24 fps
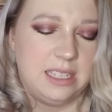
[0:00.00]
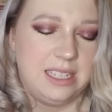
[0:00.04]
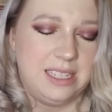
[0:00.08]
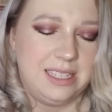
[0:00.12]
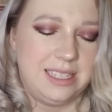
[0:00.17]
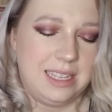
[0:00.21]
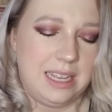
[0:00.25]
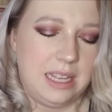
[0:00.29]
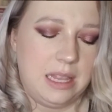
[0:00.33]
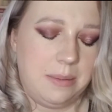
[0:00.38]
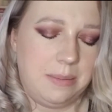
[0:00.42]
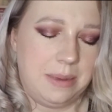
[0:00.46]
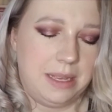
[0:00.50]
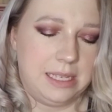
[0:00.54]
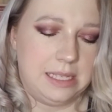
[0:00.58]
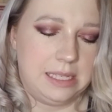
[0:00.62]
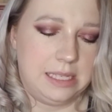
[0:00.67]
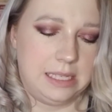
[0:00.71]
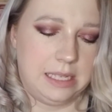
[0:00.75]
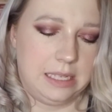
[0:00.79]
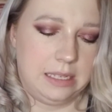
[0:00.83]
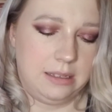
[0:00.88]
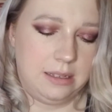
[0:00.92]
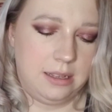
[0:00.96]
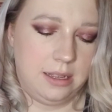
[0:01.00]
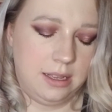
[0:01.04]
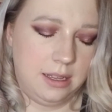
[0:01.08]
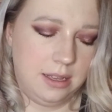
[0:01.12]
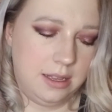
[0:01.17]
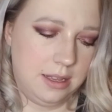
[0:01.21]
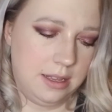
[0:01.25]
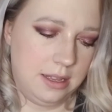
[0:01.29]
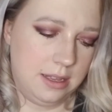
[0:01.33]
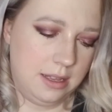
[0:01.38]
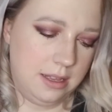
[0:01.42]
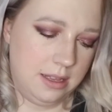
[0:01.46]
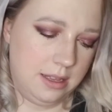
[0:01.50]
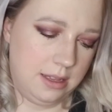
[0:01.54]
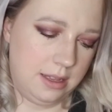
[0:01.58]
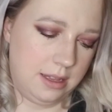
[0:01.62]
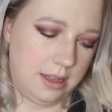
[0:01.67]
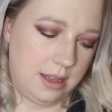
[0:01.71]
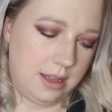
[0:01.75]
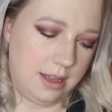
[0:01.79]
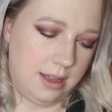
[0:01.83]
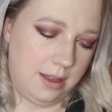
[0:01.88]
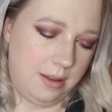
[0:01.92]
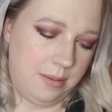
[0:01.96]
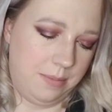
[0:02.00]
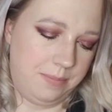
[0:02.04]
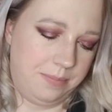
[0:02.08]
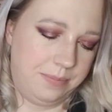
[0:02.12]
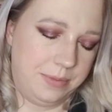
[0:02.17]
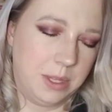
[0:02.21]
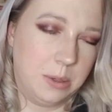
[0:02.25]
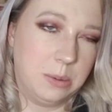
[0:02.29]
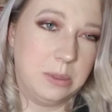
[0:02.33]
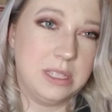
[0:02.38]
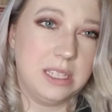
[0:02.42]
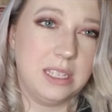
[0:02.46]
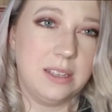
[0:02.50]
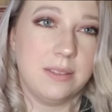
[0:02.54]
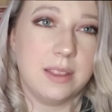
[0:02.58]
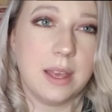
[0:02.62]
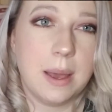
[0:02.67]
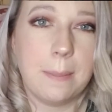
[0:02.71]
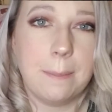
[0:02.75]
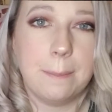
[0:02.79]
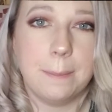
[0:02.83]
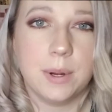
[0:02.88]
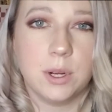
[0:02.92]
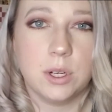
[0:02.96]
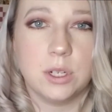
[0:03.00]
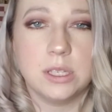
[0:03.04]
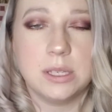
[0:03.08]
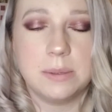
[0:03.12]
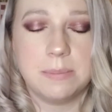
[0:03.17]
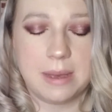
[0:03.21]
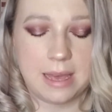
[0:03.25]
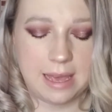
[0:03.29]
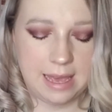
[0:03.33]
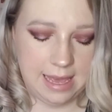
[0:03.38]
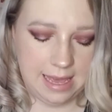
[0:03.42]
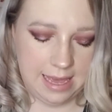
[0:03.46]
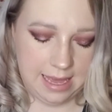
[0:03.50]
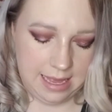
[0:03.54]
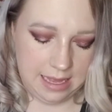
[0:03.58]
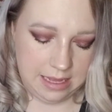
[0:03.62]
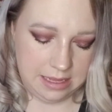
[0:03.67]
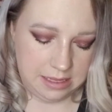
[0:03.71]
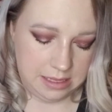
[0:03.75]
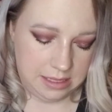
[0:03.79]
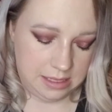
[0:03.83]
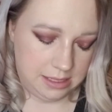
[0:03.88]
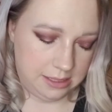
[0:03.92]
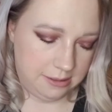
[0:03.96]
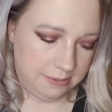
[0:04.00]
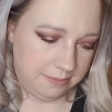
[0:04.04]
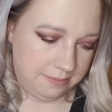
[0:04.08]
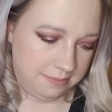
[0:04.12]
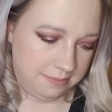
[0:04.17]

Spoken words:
It's not the best scent. We'll see if that burns my hands.